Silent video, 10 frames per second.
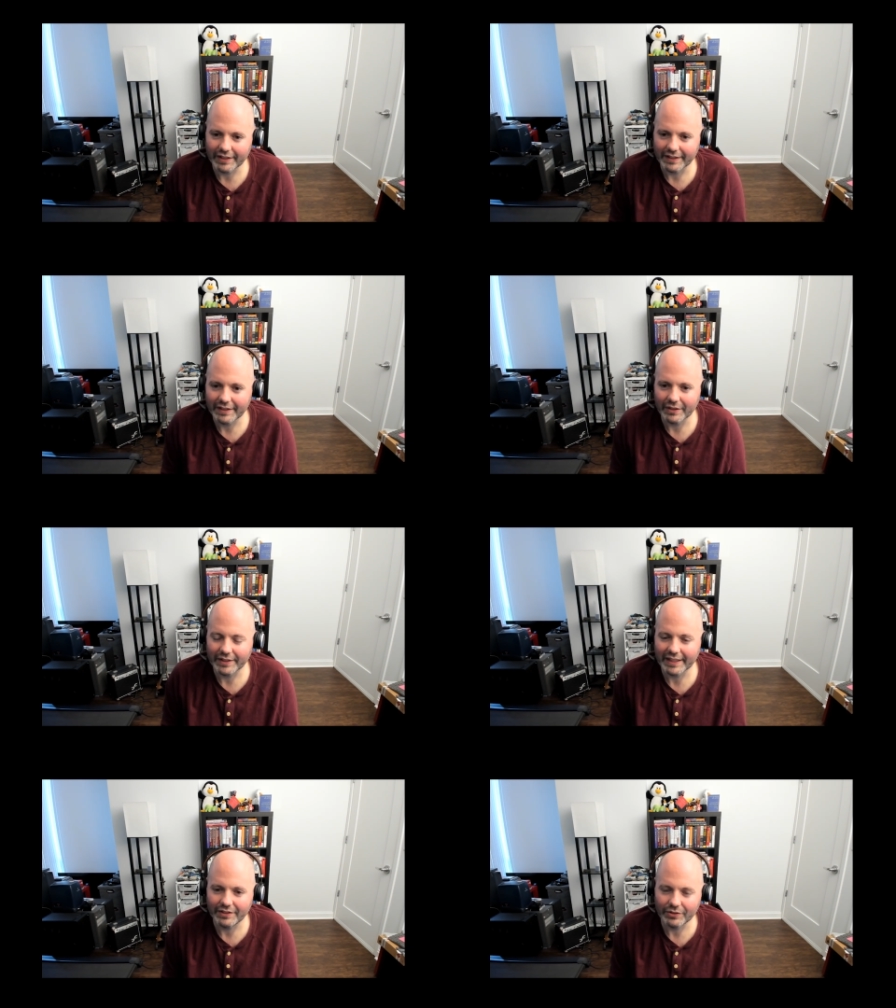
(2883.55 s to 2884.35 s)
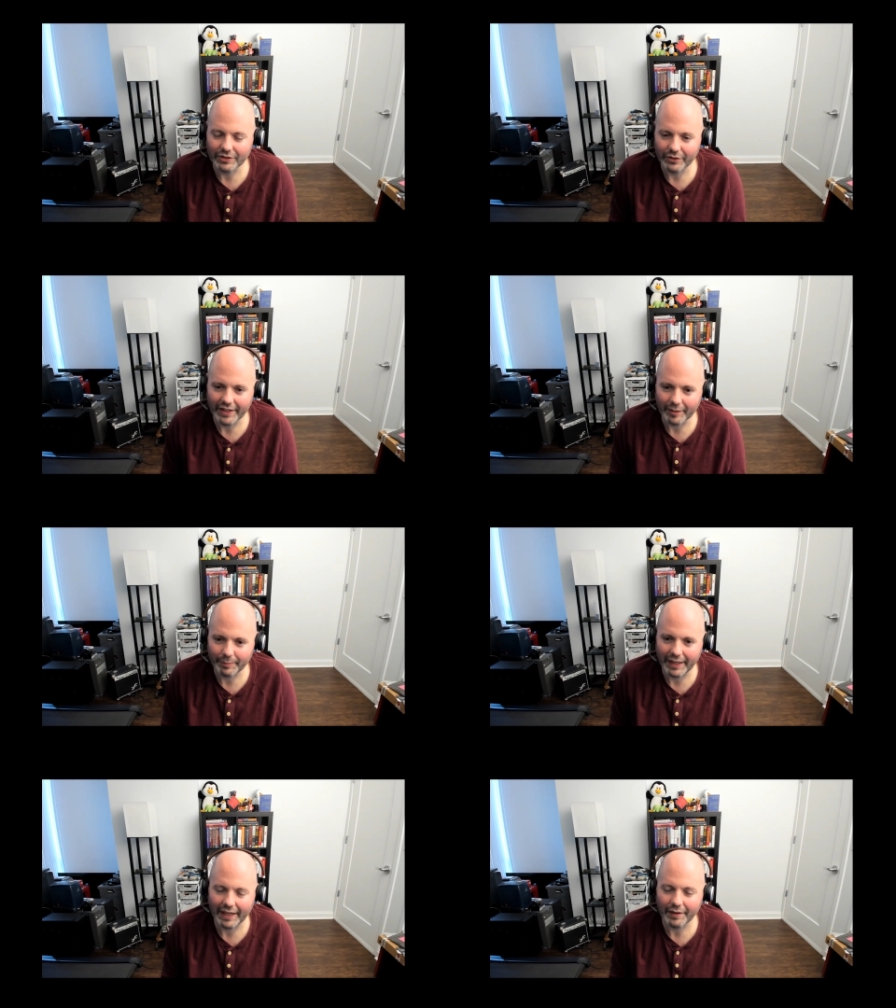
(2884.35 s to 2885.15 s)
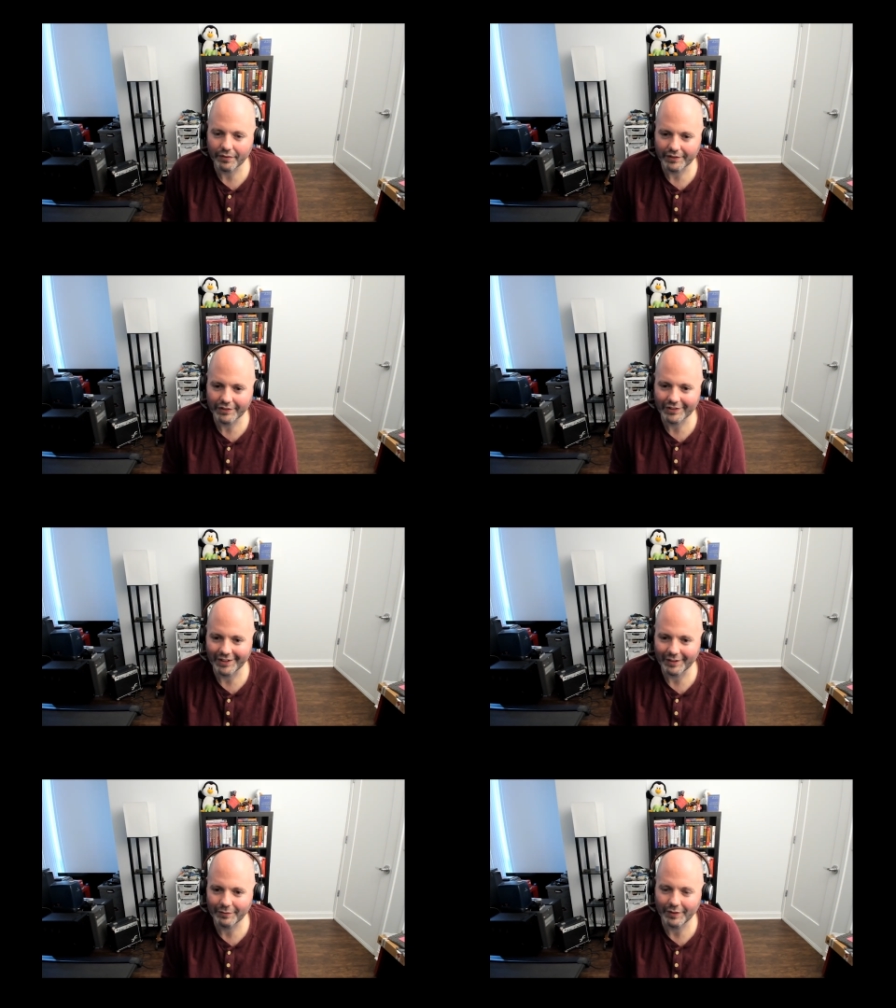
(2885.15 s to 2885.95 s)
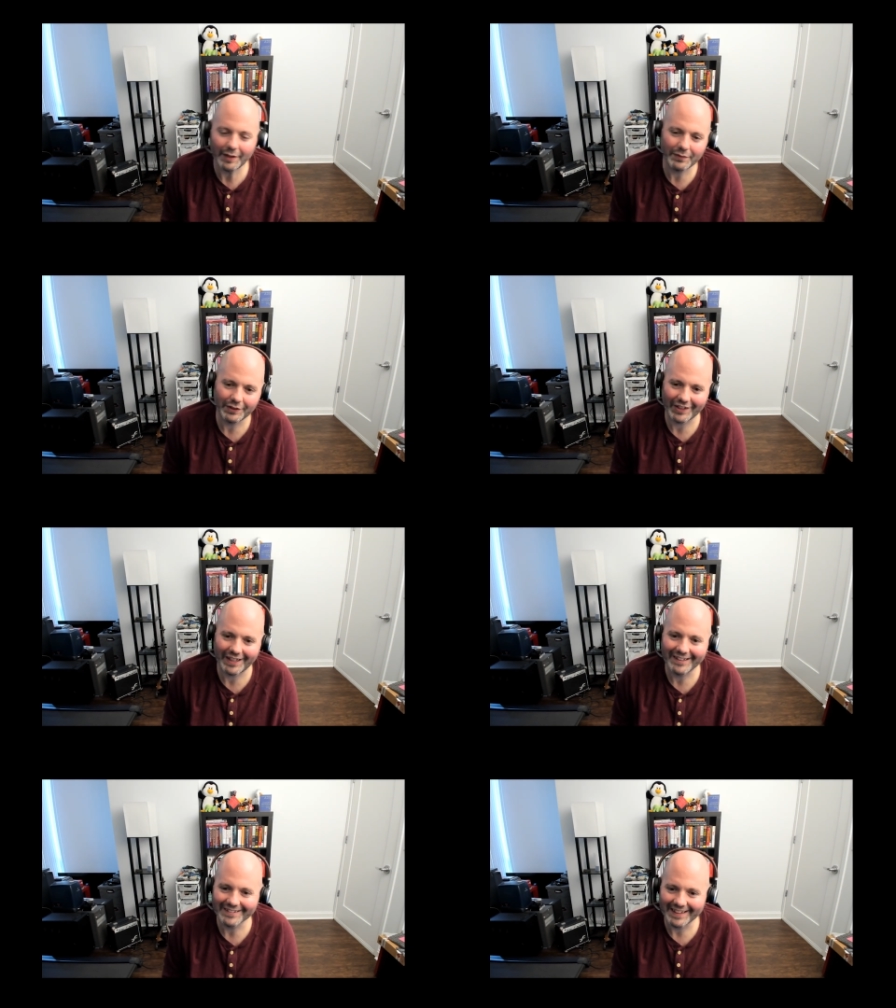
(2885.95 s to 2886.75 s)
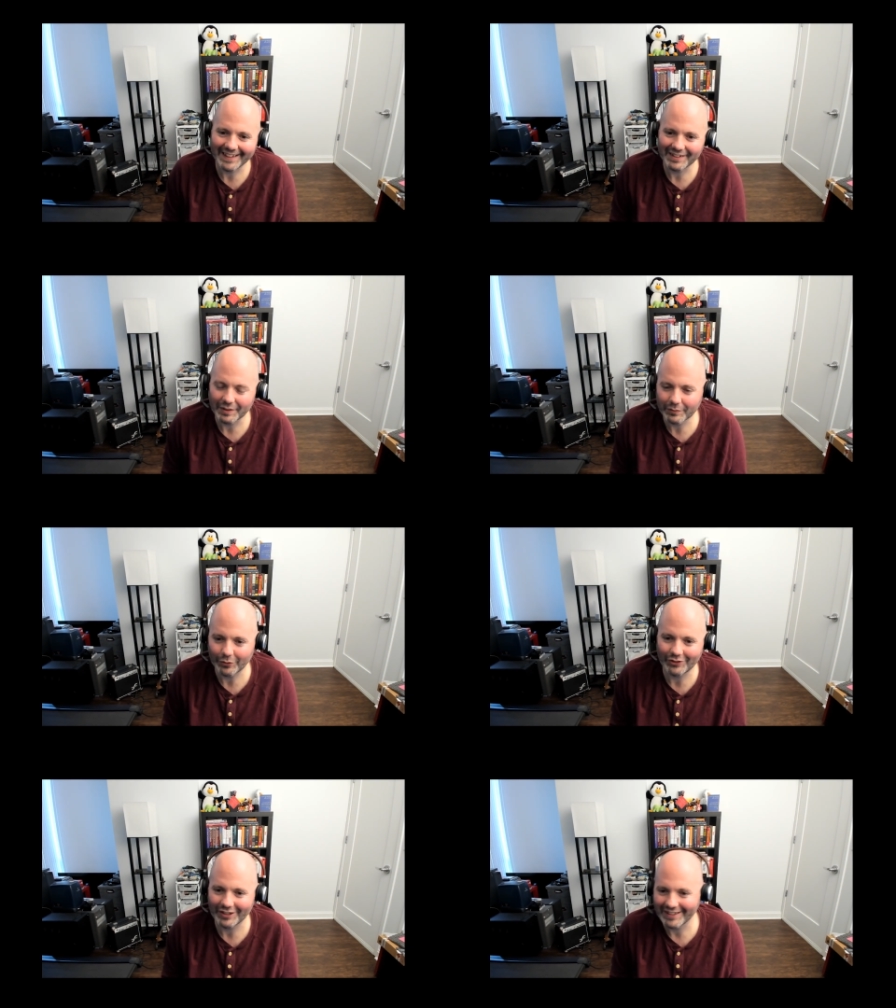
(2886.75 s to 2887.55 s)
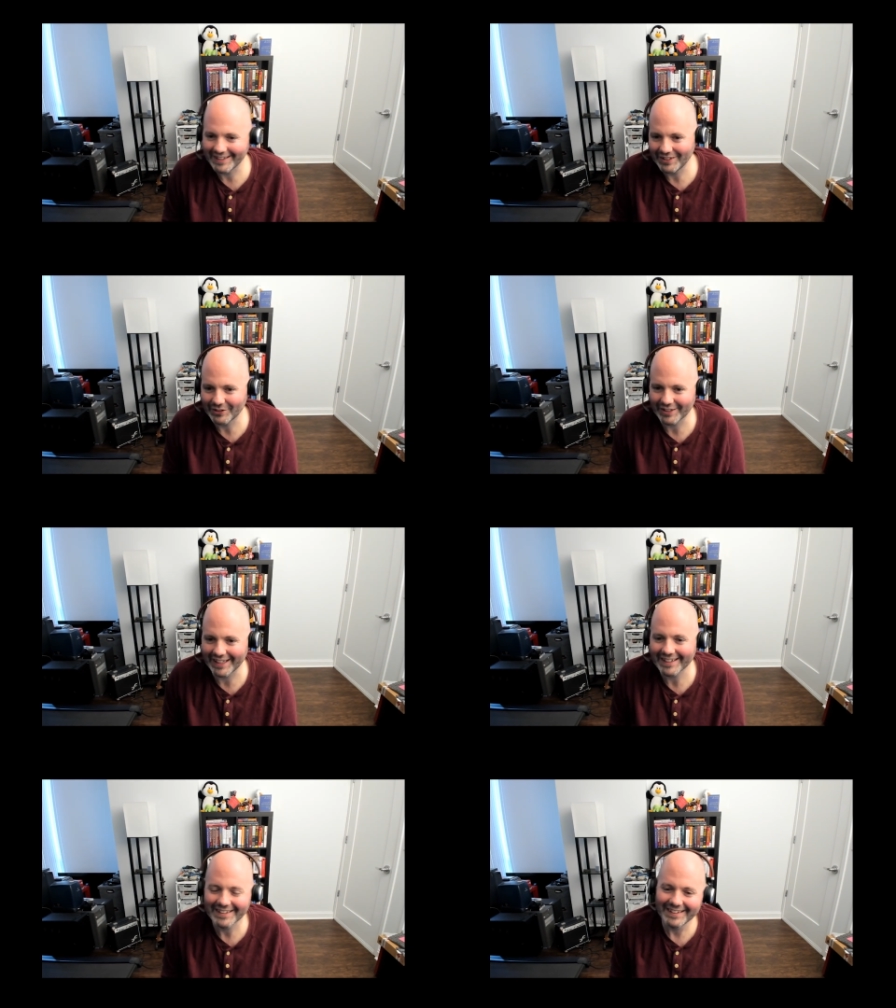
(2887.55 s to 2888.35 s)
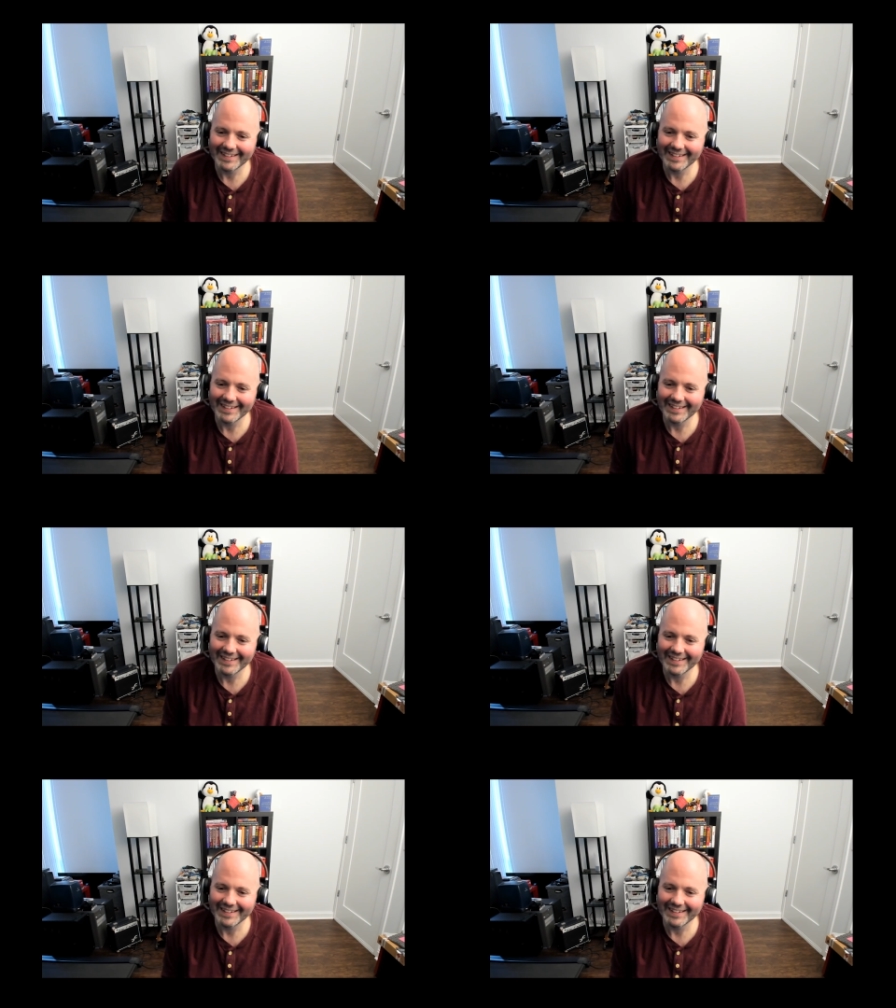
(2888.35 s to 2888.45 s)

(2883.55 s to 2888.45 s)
again, you'll go down a path that's 5 years out, and unfortunately, you'll get,